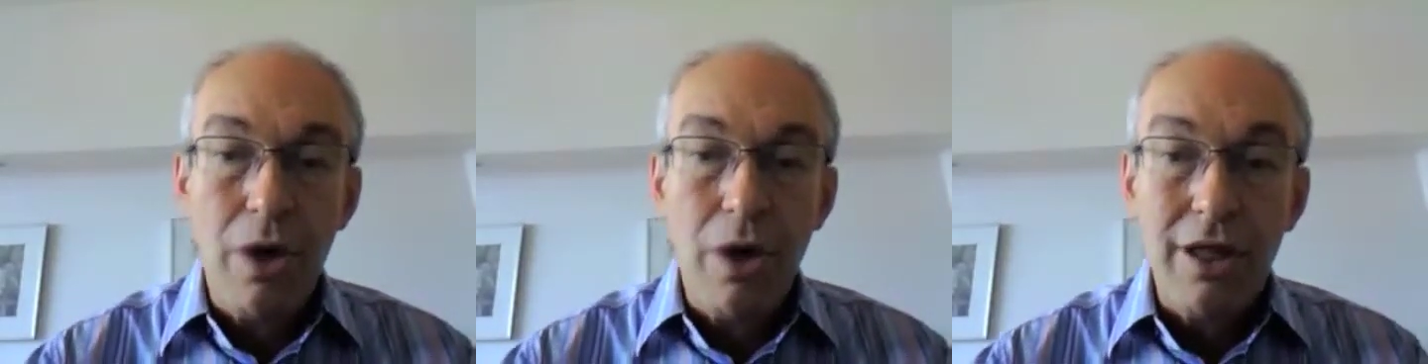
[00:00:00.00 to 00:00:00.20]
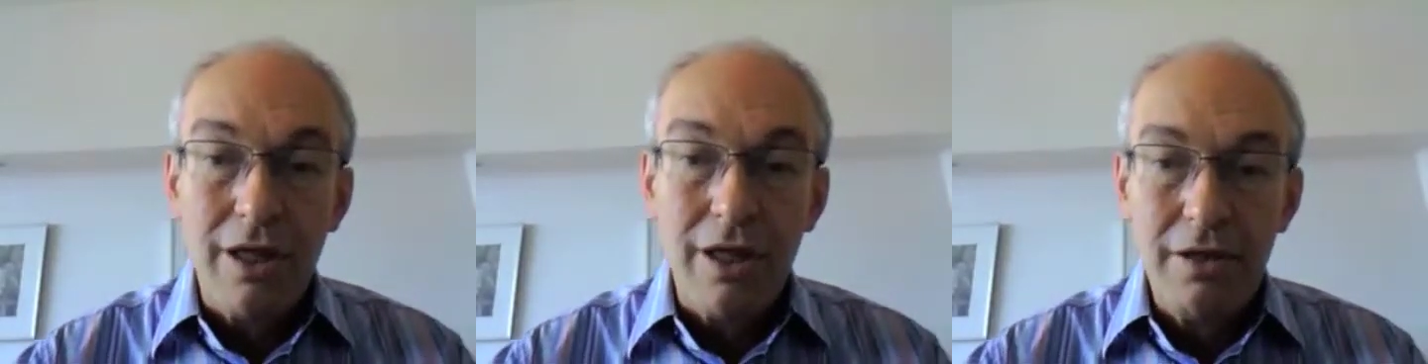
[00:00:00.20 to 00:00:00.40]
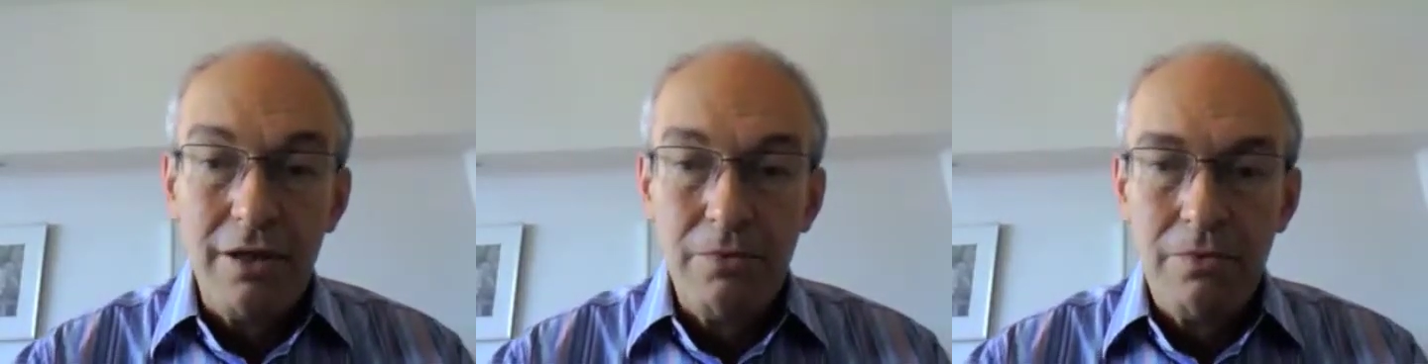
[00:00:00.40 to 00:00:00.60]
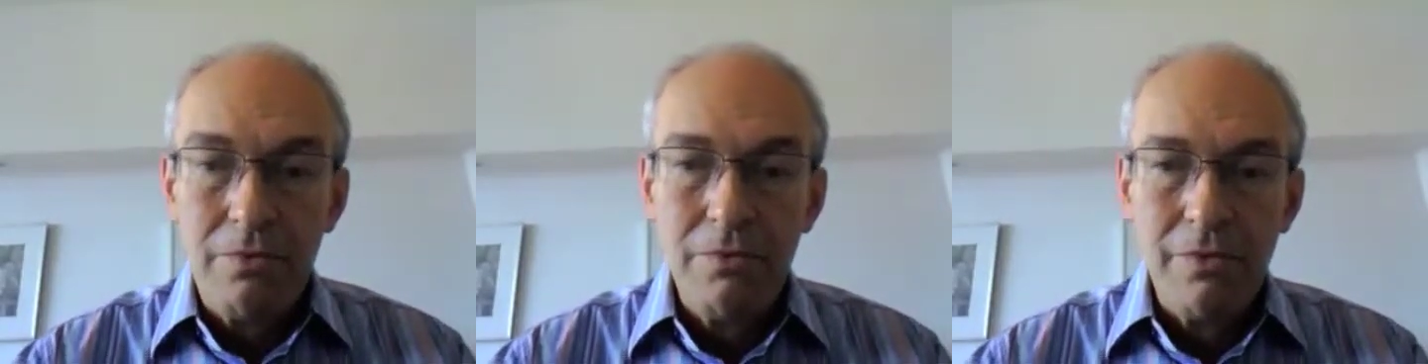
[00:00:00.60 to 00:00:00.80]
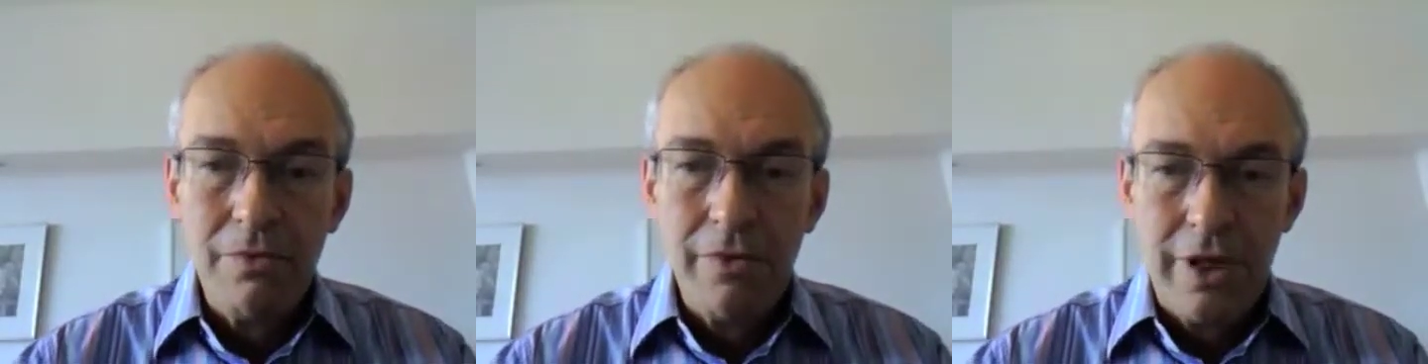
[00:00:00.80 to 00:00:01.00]
Well, I
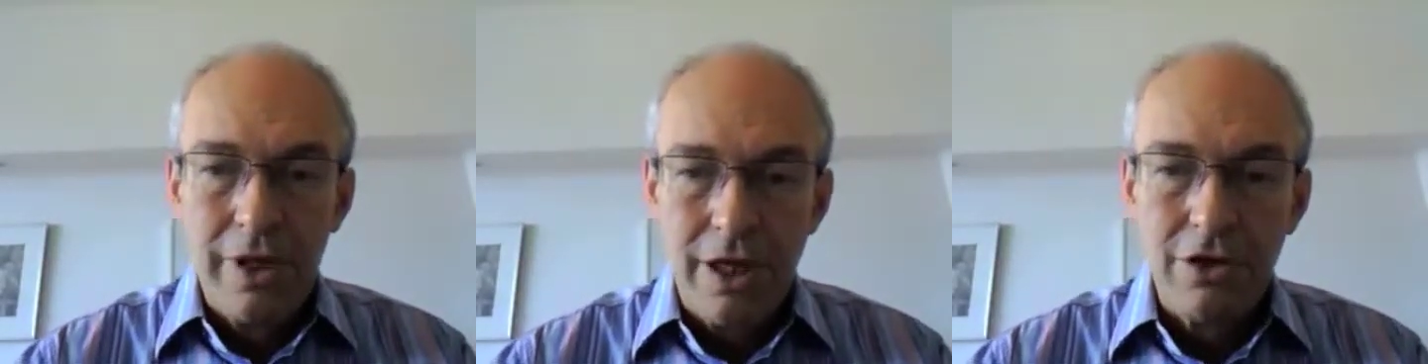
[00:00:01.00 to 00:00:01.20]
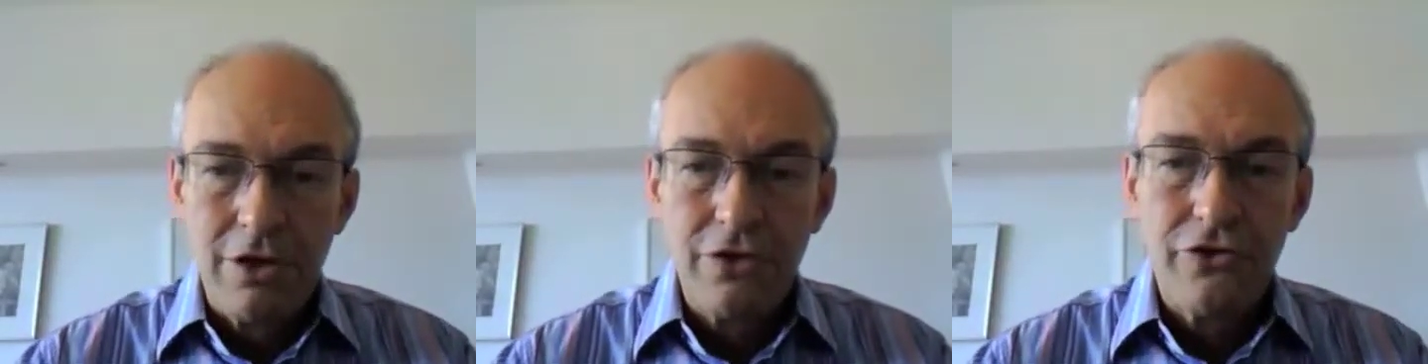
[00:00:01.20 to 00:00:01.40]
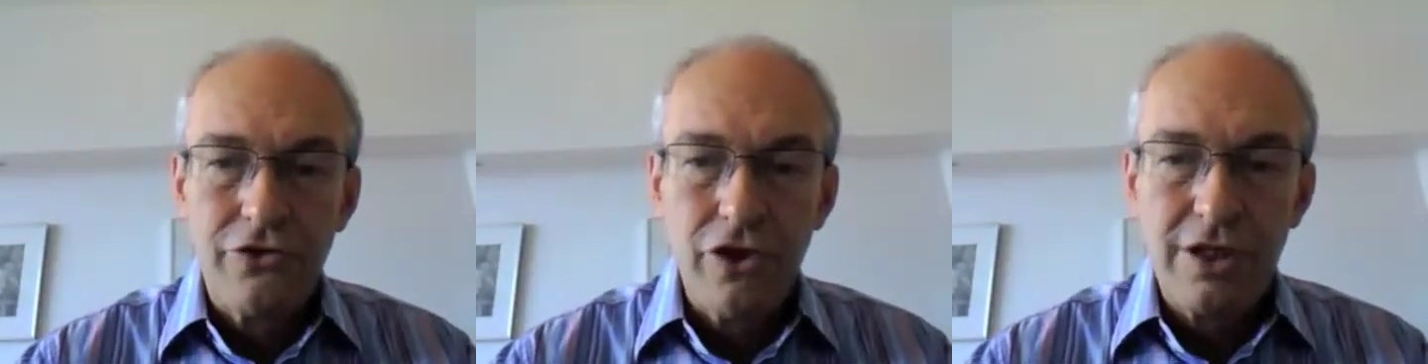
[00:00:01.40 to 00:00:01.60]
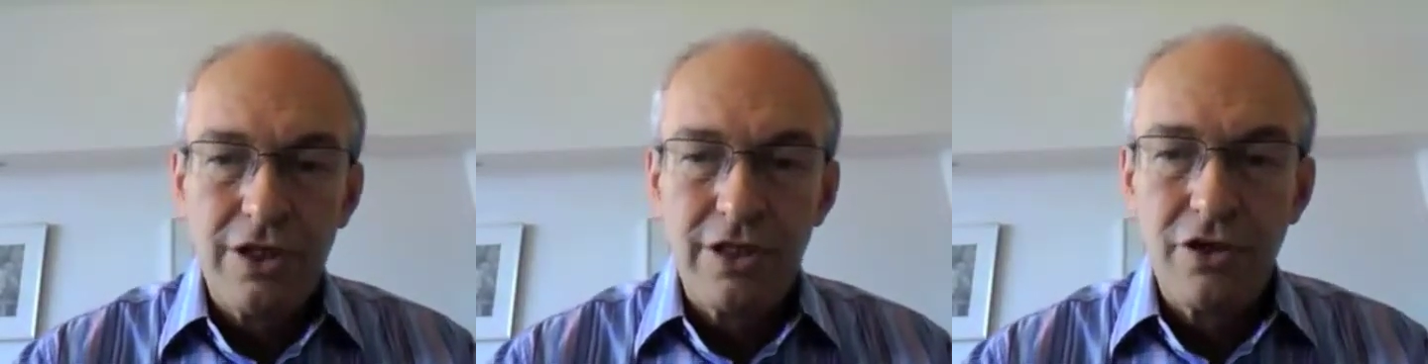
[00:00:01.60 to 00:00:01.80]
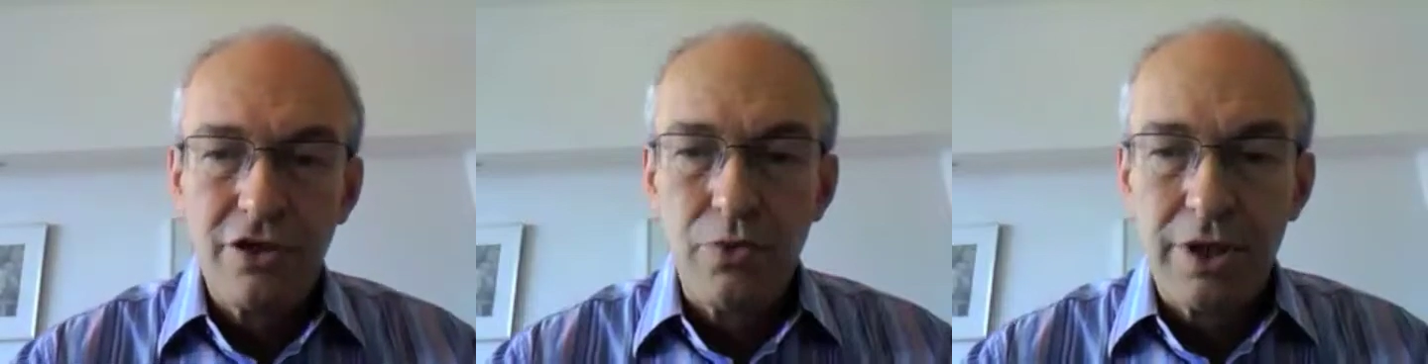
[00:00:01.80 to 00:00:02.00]
think and
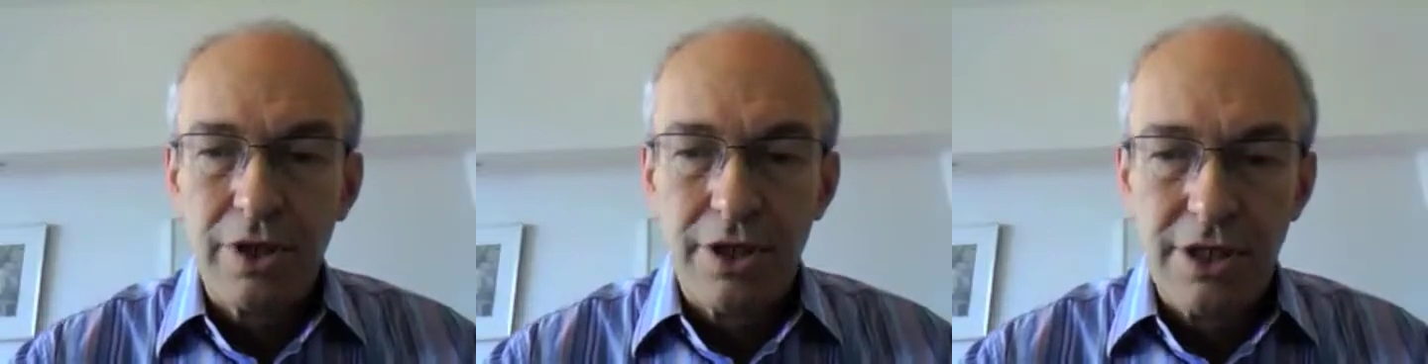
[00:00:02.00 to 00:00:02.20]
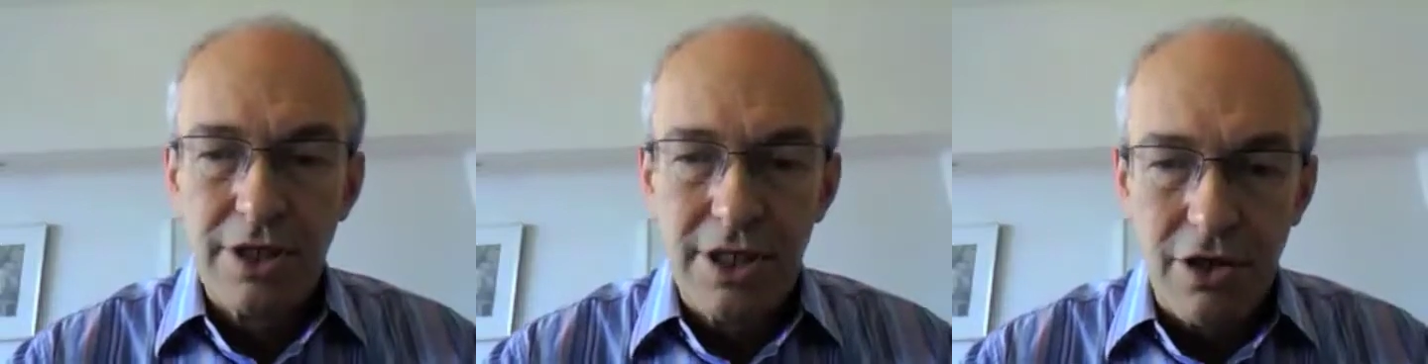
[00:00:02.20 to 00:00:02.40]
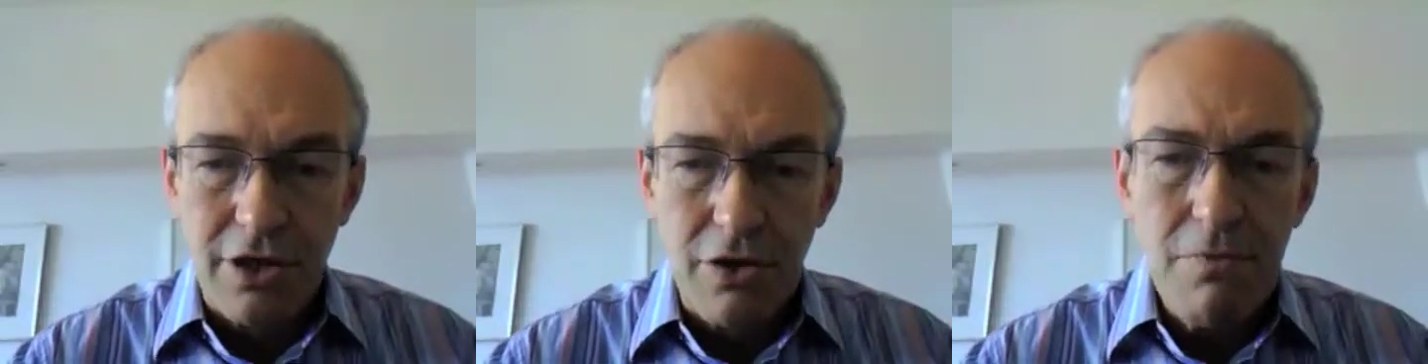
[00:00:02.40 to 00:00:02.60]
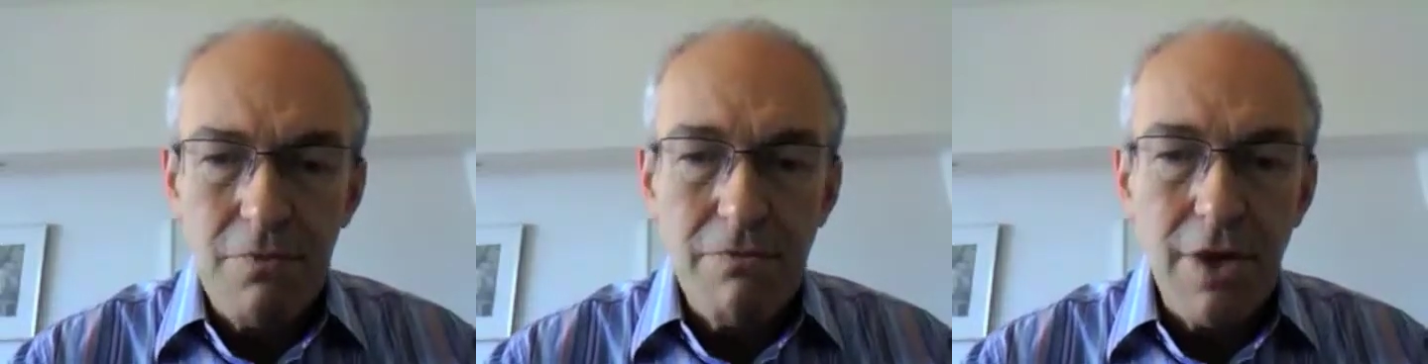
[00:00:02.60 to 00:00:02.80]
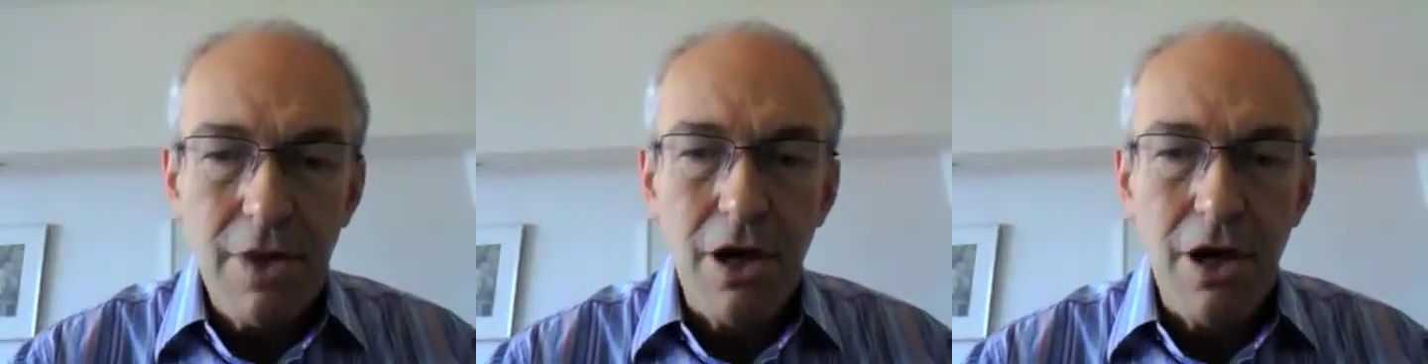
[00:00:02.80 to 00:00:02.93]
trust it will continue.